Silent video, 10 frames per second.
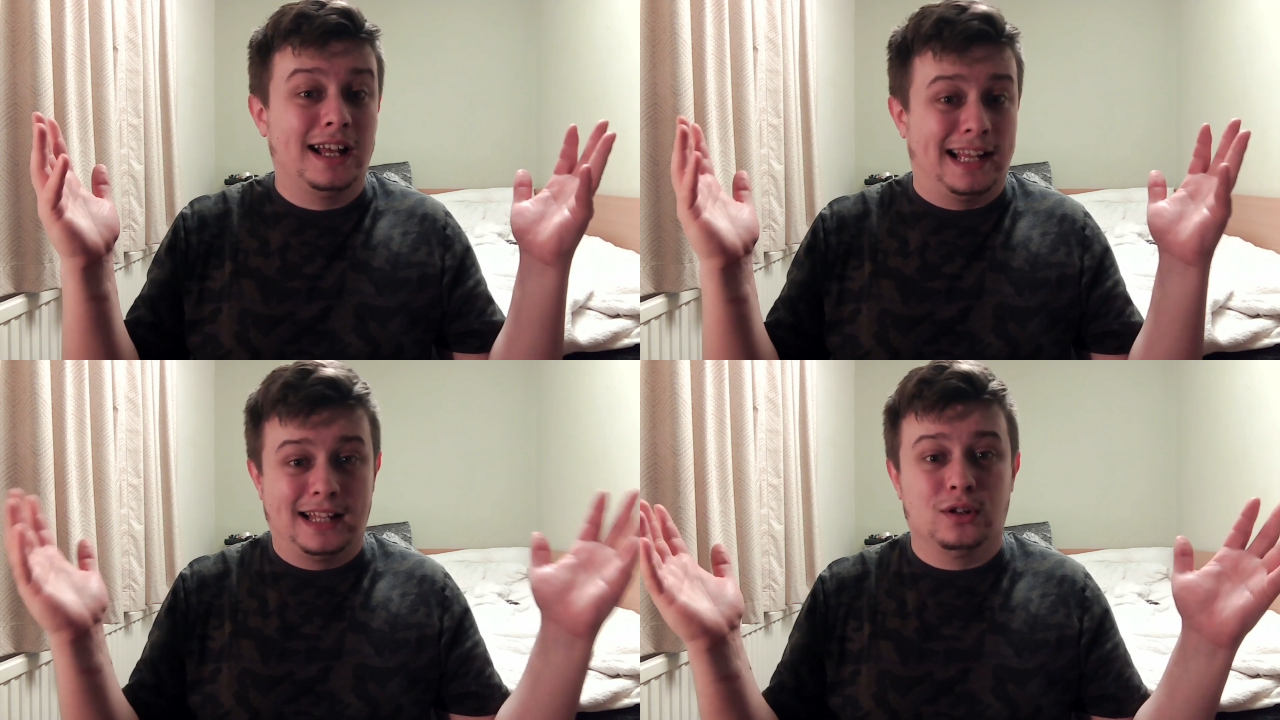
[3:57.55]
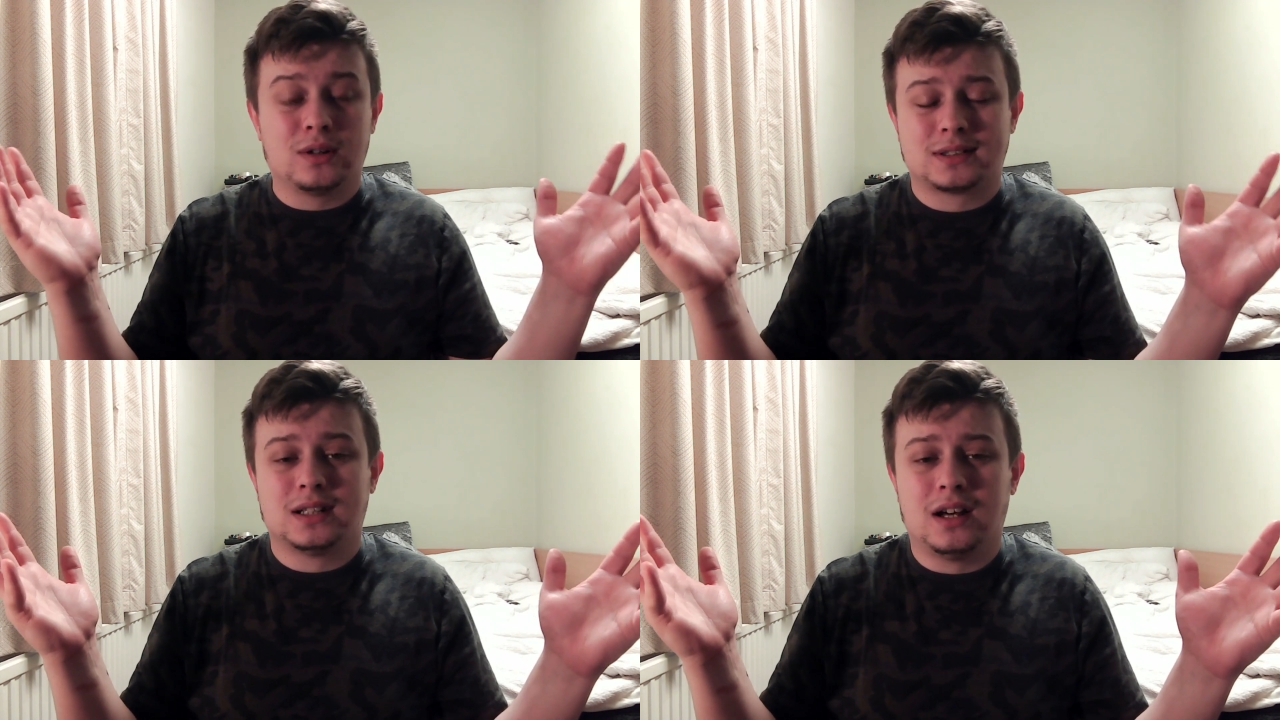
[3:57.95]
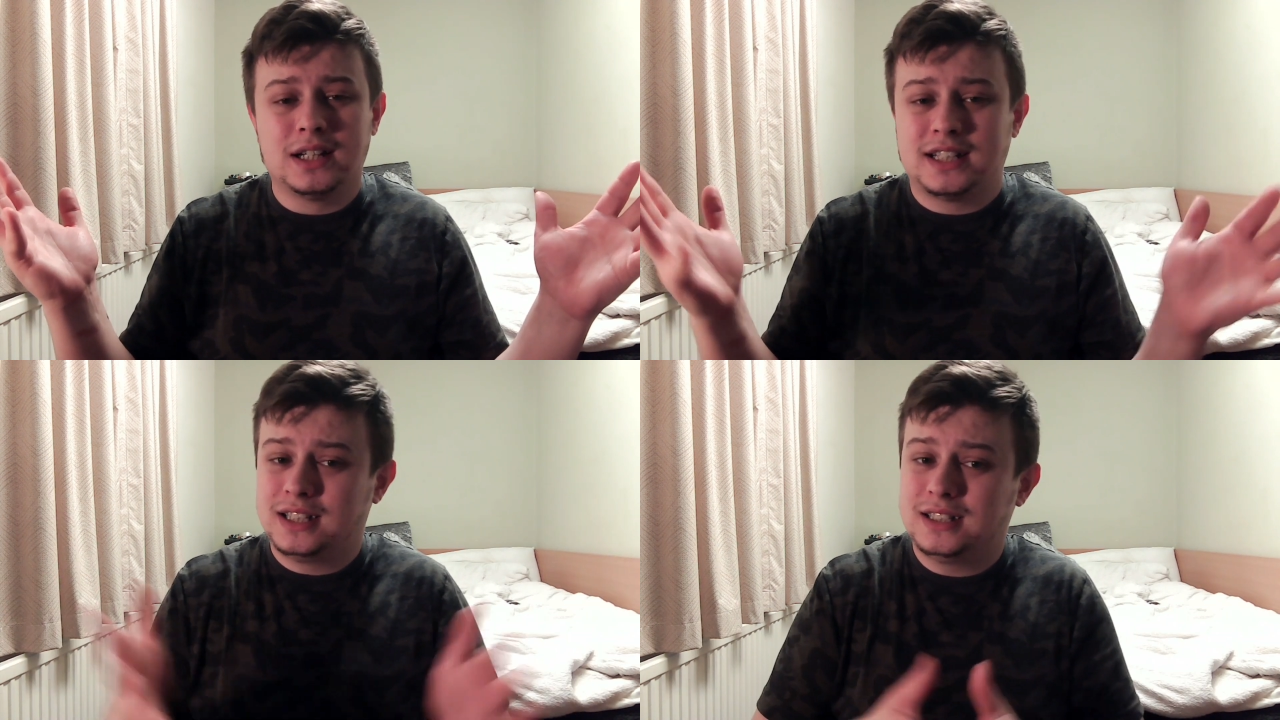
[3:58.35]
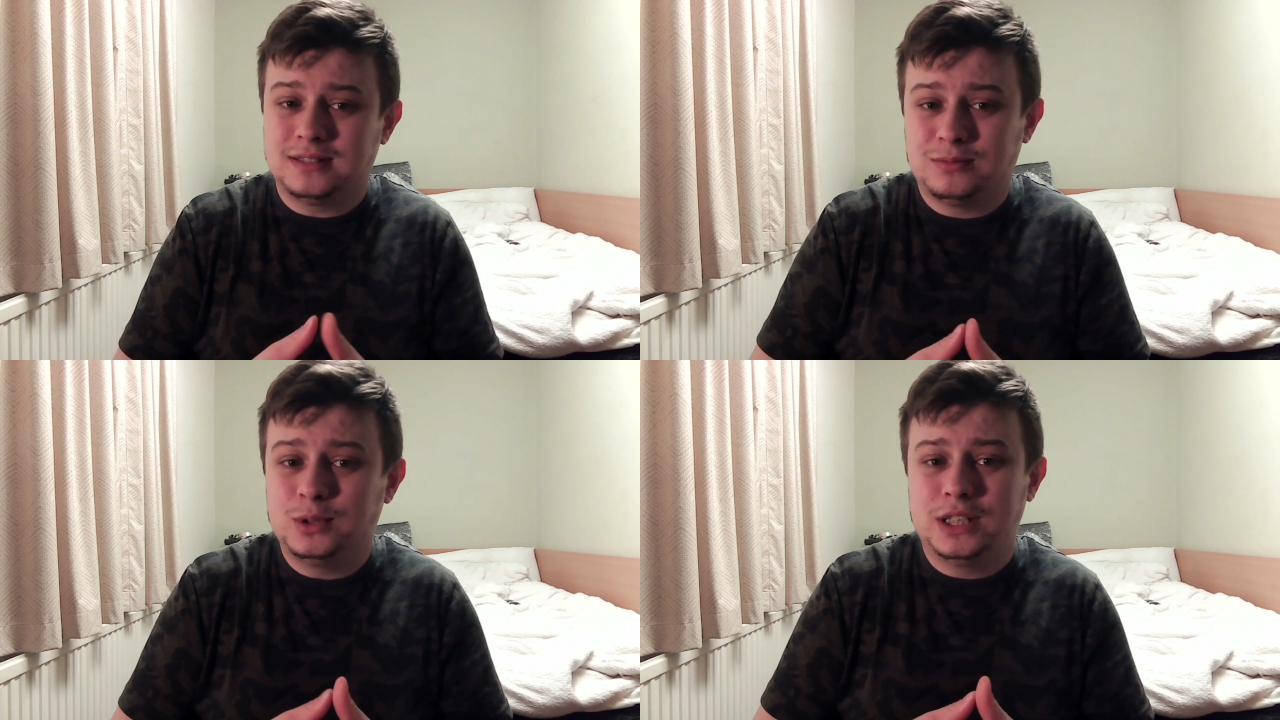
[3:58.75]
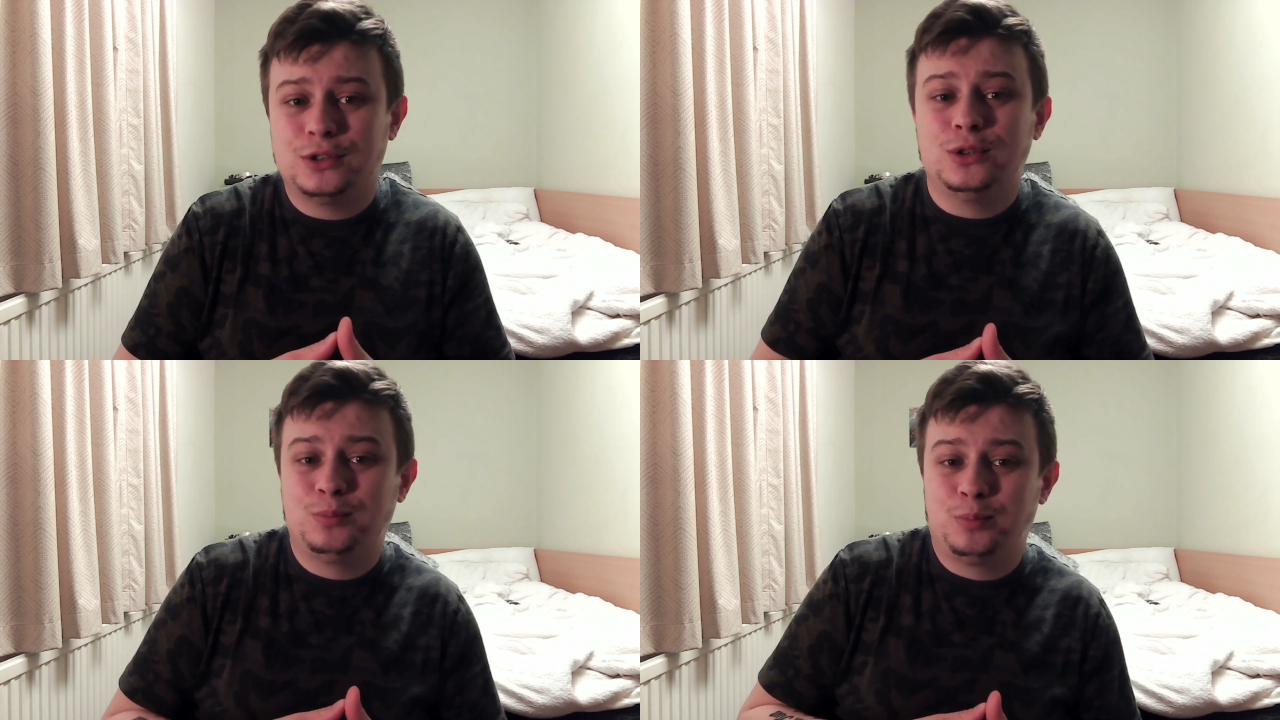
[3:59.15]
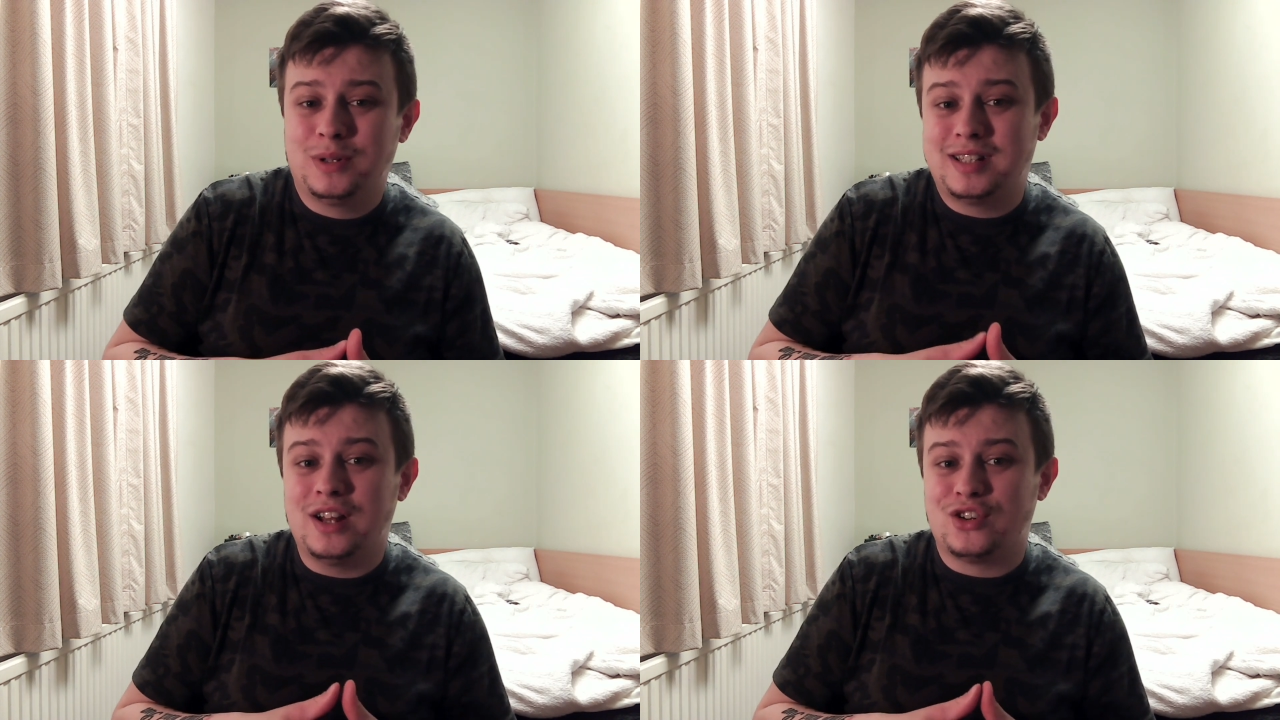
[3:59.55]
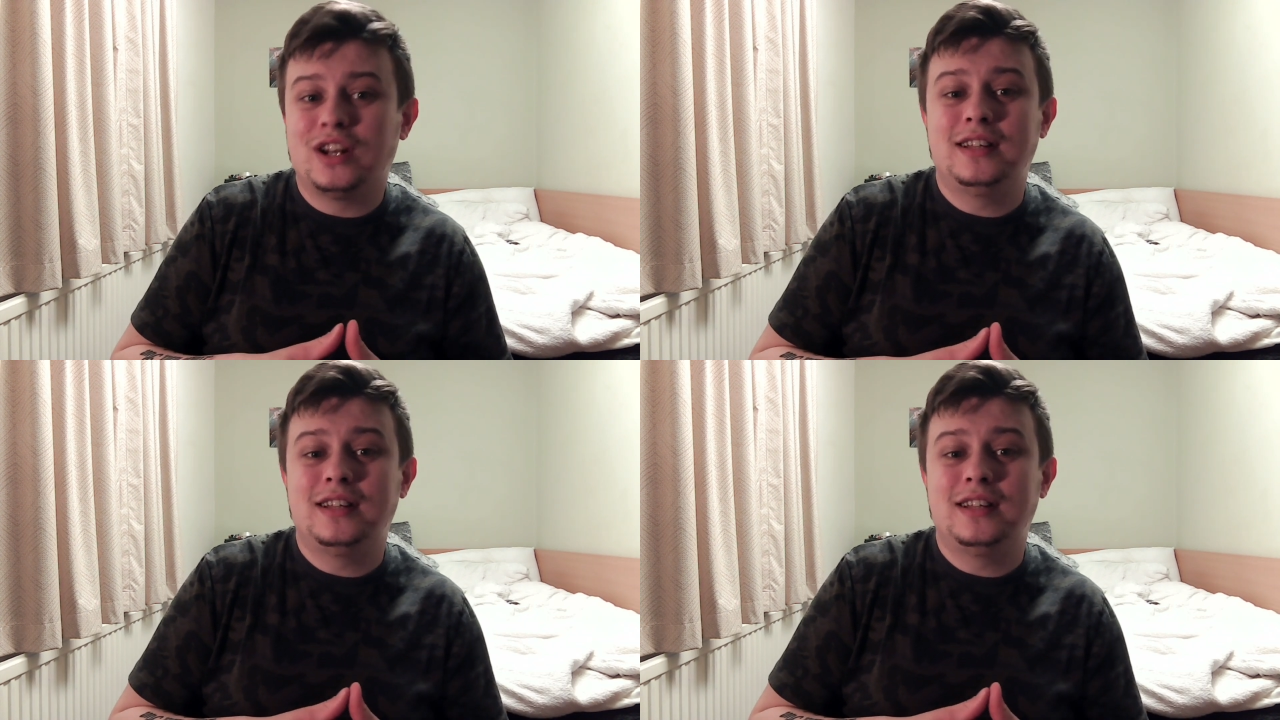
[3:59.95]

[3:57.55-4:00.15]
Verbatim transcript: it looks like we could potentially